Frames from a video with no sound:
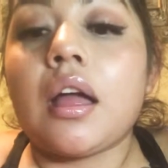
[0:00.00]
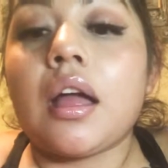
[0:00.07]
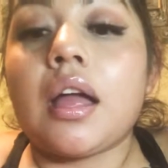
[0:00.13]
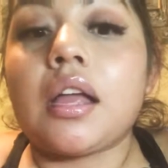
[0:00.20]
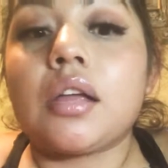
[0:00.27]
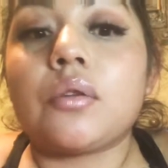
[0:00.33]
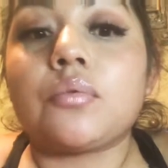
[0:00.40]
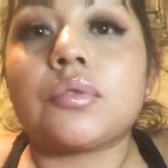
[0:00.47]

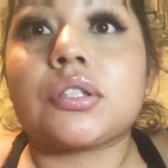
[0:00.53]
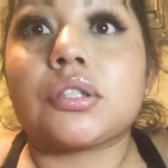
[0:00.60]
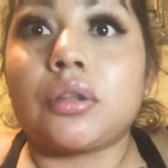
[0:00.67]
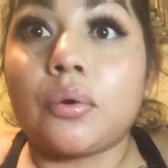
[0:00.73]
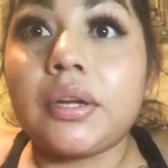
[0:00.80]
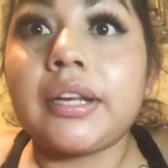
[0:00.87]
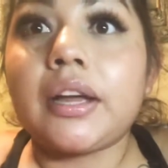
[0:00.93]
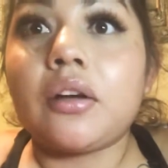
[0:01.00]
I was
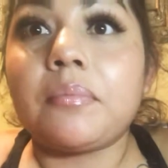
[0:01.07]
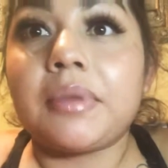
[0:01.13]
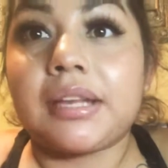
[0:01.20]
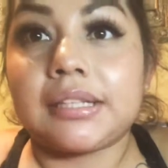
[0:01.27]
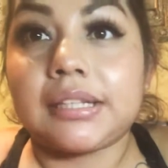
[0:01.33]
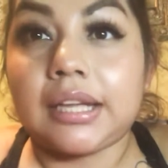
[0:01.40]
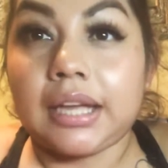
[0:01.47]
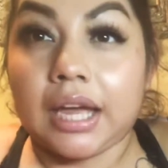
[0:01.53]
slowing down
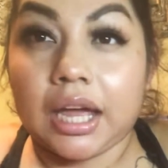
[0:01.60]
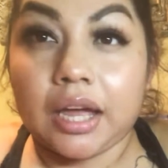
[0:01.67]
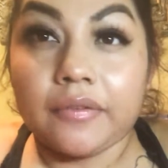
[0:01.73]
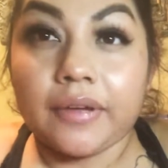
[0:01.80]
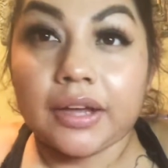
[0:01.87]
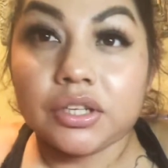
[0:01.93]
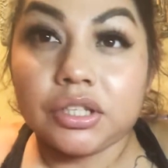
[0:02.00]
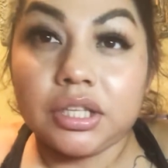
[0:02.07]
because I
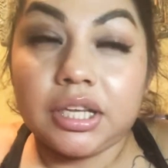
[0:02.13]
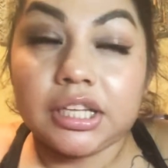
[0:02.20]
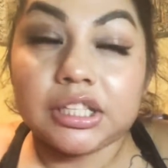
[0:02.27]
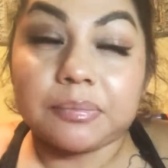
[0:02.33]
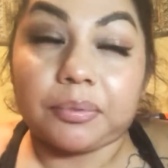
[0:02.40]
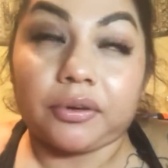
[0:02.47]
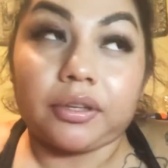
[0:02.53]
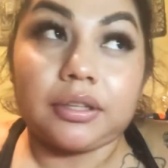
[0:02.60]
have actually
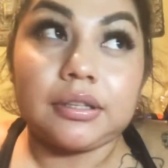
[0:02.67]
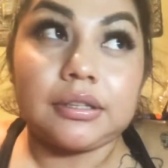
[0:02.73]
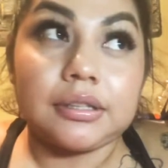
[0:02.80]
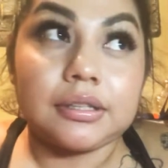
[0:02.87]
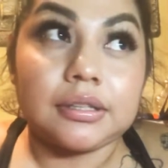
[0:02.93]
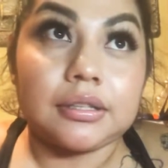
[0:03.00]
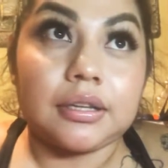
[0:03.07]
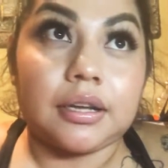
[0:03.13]

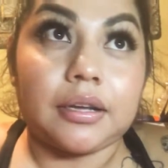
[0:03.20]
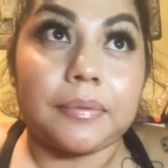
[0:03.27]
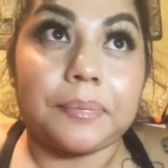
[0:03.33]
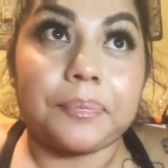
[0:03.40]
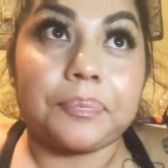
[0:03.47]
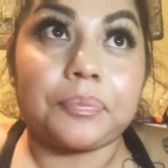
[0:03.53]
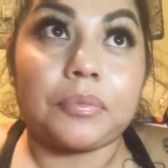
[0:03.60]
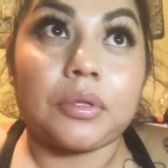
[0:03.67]
experienced
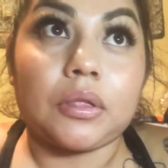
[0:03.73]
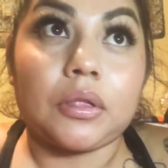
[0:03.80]
um,